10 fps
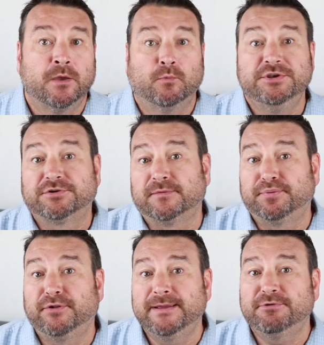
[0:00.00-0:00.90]
When you're
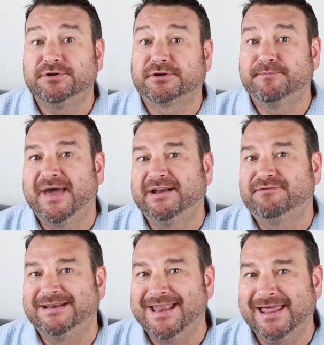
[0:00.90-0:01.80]
complete with your competitive
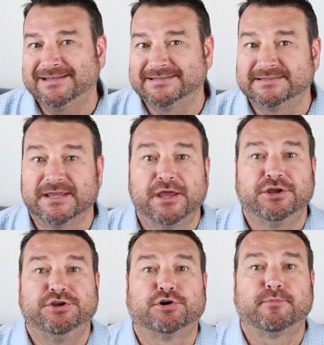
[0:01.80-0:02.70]
analysis,
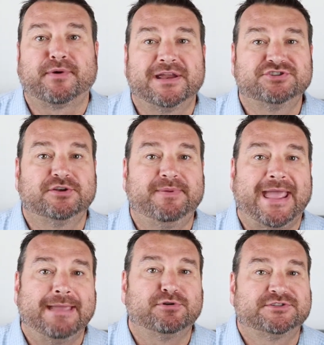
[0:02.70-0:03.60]
your brand should
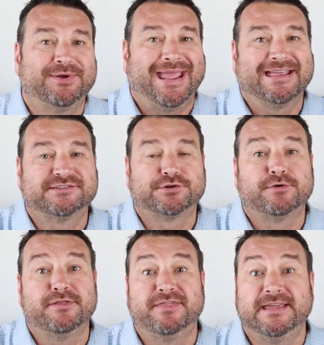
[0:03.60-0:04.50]
be able to answer
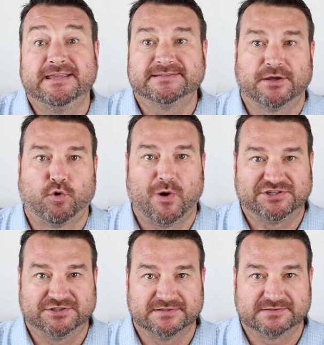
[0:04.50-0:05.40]
these
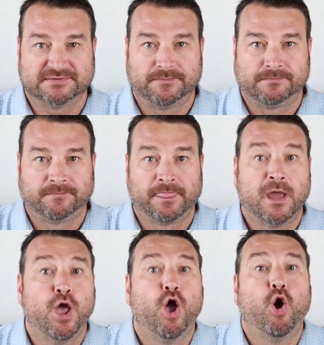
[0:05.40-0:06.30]
questions.
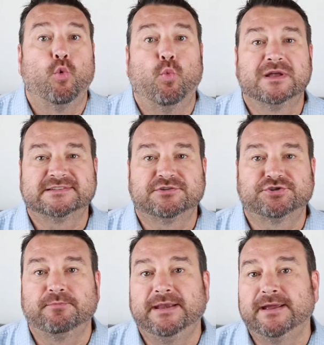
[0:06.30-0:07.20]
What
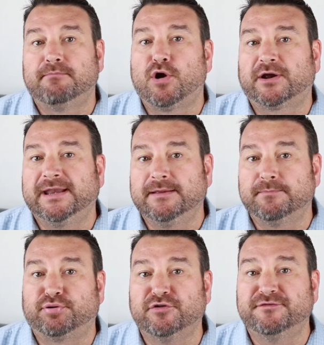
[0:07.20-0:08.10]
social media marketing
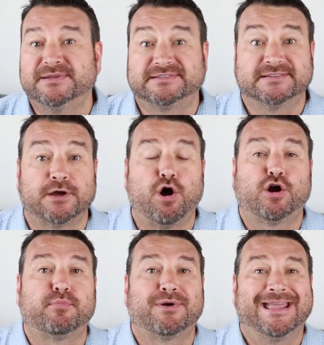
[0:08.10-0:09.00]
improvements does
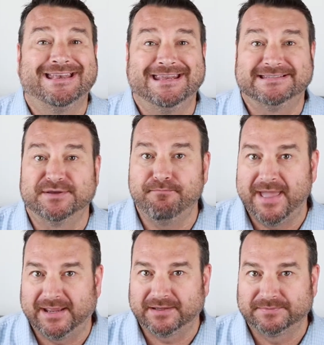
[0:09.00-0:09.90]
our brand need to
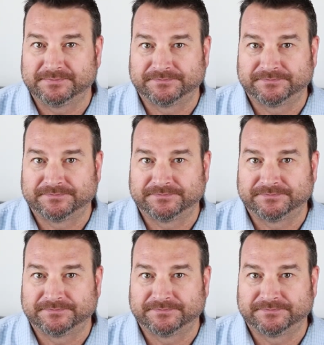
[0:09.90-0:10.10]
make?